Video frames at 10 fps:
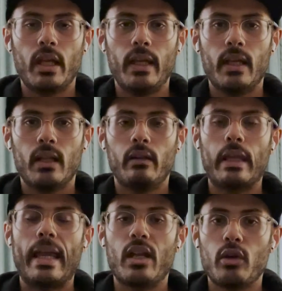and
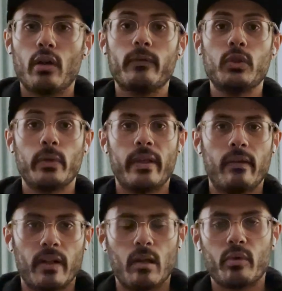hand it off to the
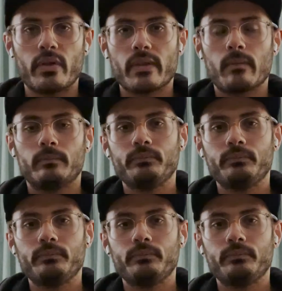developers.